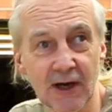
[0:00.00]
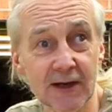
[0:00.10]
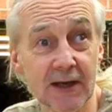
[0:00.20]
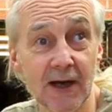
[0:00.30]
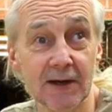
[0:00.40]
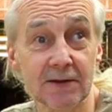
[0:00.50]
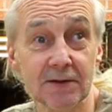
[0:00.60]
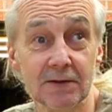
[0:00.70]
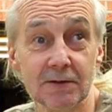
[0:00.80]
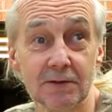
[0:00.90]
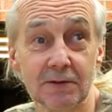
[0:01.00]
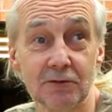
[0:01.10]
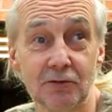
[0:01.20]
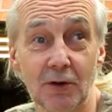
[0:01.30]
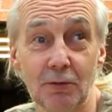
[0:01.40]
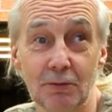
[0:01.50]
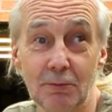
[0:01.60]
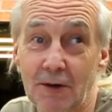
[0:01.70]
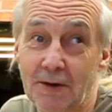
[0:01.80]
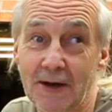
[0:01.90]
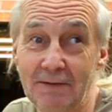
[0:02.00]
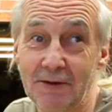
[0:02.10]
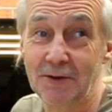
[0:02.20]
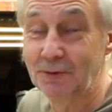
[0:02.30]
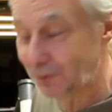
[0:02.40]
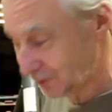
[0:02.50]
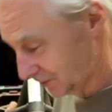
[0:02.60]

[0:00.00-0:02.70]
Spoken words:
I can't control whatever you.